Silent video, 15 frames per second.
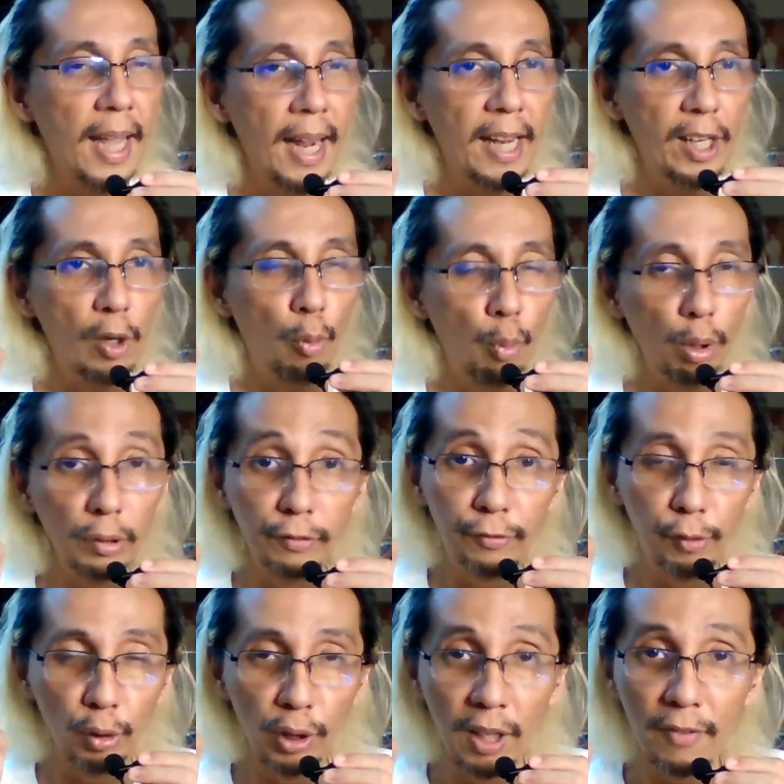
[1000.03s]
in a world
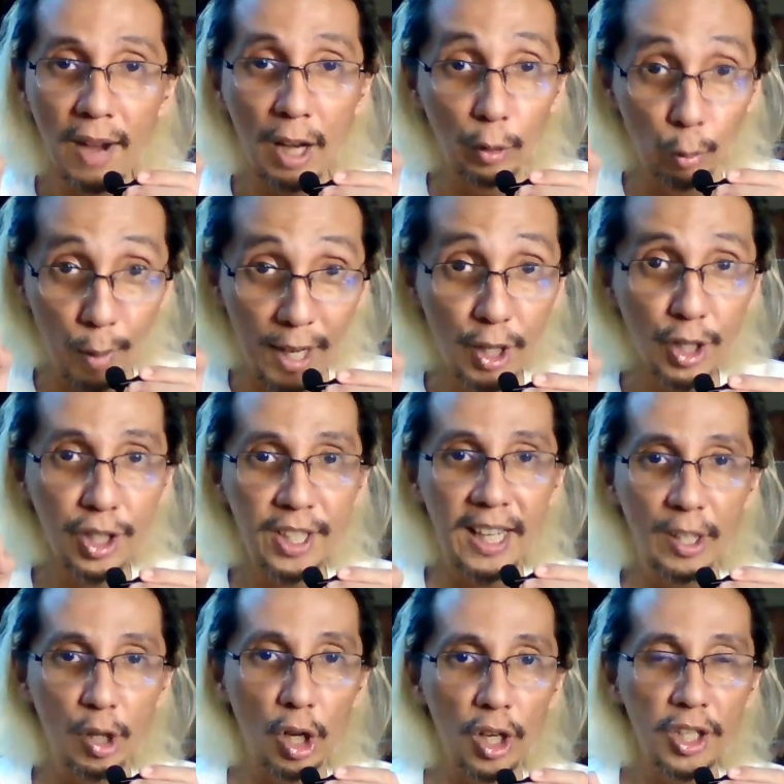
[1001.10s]
full of outrageous
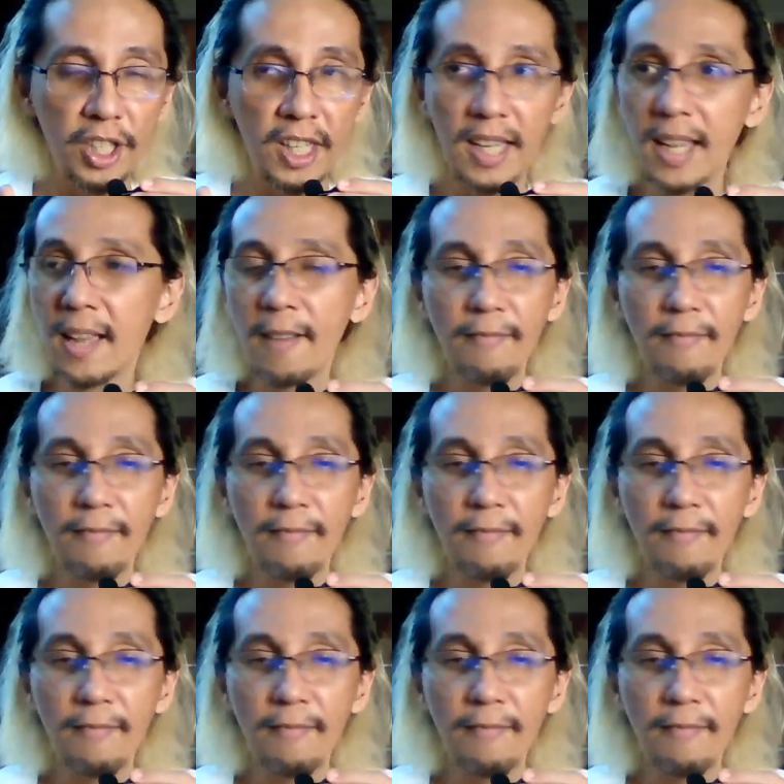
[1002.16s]
technology,